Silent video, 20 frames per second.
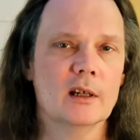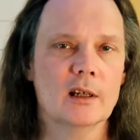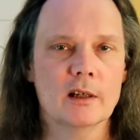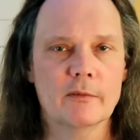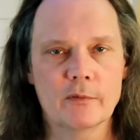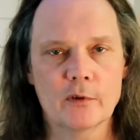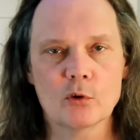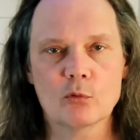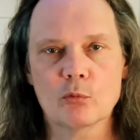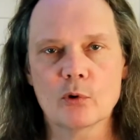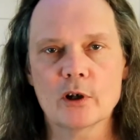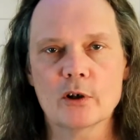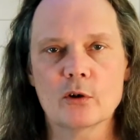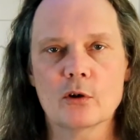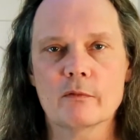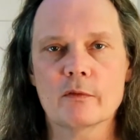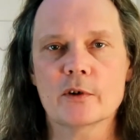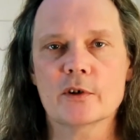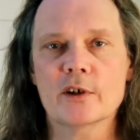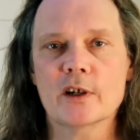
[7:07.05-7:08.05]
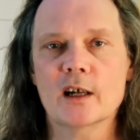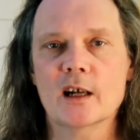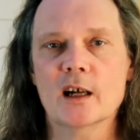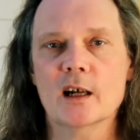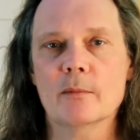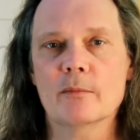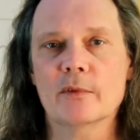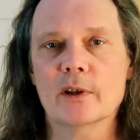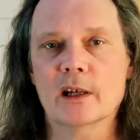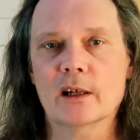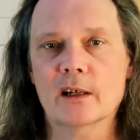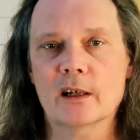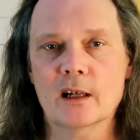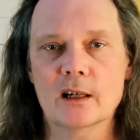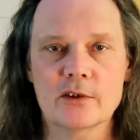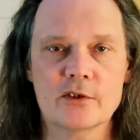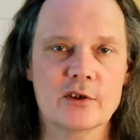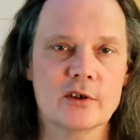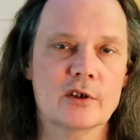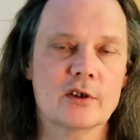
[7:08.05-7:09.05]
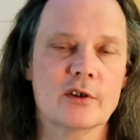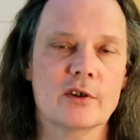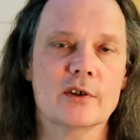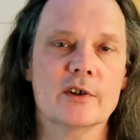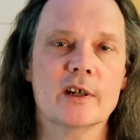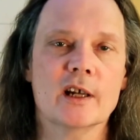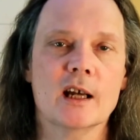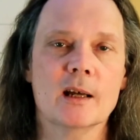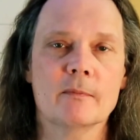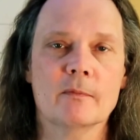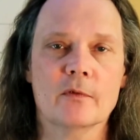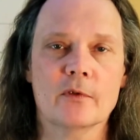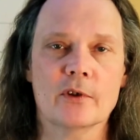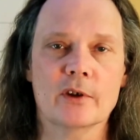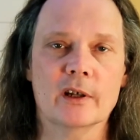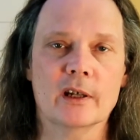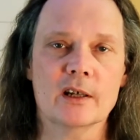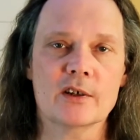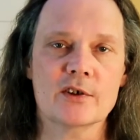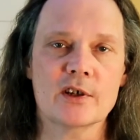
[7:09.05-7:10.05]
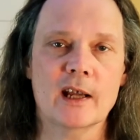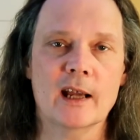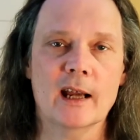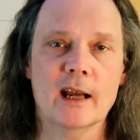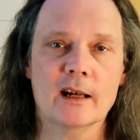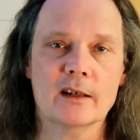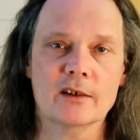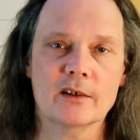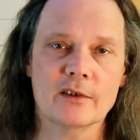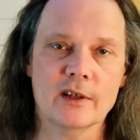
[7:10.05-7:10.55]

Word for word: if you run over time, that cuts into the time for the next act,